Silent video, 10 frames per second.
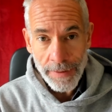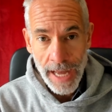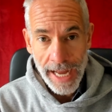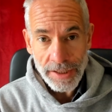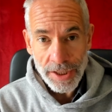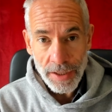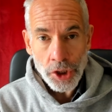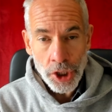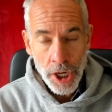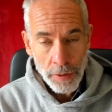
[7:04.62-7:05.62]
that
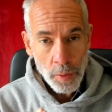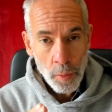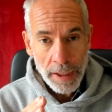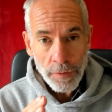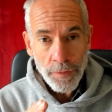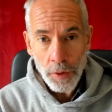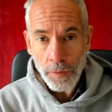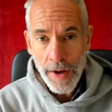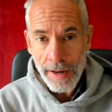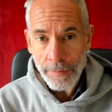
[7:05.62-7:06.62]
you know when you fall
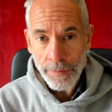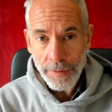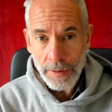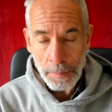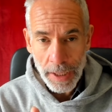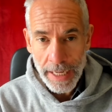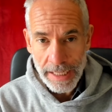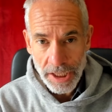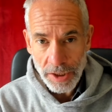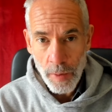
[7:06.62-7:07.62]
foul of the
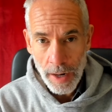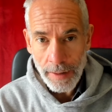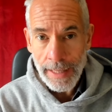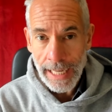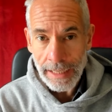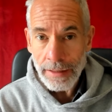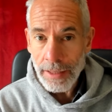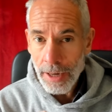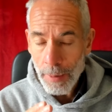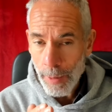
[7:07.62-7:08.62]
police, it's one thing,
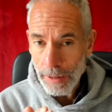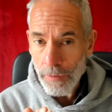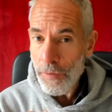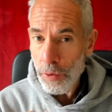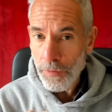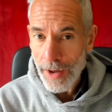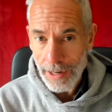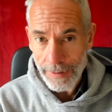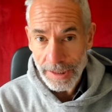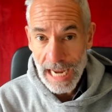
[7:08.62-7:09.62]
but when you fall foul
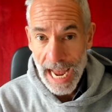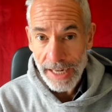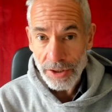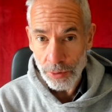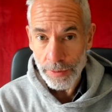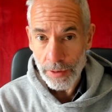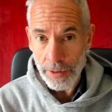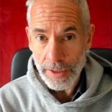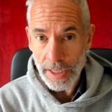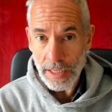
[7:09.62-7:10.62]
of the tax
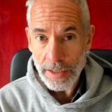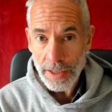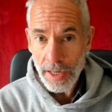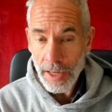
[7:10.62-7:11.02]
authorities,